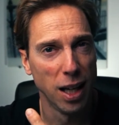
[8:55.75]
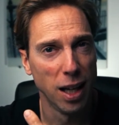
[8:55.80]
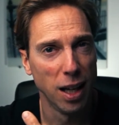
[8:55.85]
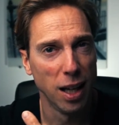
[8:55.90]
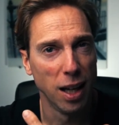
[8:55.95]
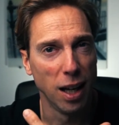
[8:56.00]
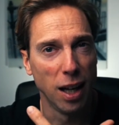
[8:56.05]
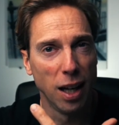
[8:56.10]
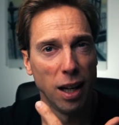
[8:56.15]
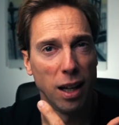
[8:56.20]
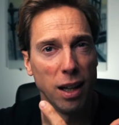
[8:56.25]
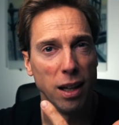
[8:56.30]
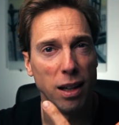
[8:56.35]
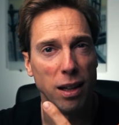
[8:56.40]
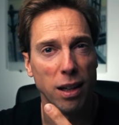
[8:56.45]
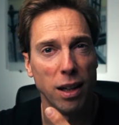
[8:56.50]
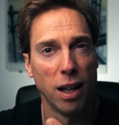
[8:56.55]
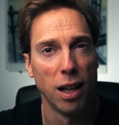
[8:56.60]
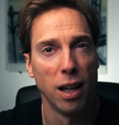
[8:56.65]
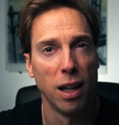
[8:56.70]
And
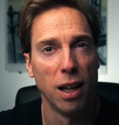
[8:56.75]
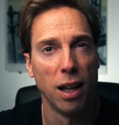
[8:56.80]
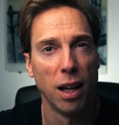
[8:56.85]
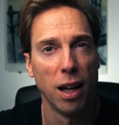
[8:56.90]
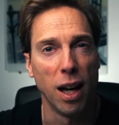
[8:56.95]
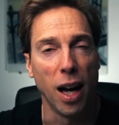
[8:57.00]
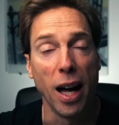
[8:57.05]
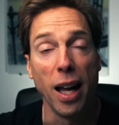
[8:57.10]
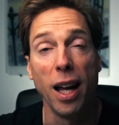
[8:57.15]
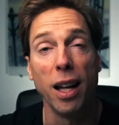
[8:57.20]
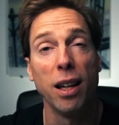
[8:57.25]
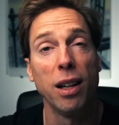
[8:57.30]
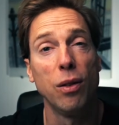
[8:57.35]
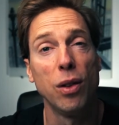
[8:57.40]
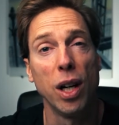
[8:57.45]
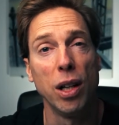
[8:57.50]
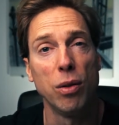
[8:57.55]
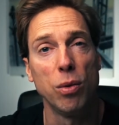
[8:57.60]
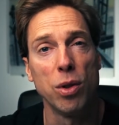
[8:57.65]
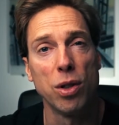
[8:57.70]
I had
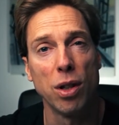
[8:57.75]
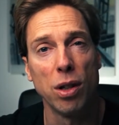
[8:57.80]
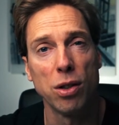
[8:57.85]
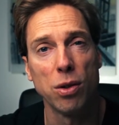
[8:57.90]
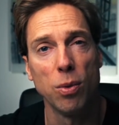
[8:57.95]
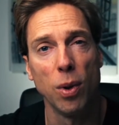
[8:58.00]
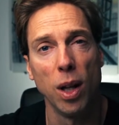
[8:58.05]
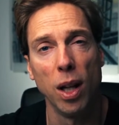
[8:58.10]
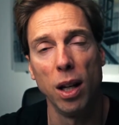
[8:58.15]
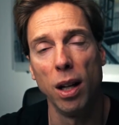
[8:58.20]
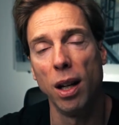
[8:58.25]
great results with it,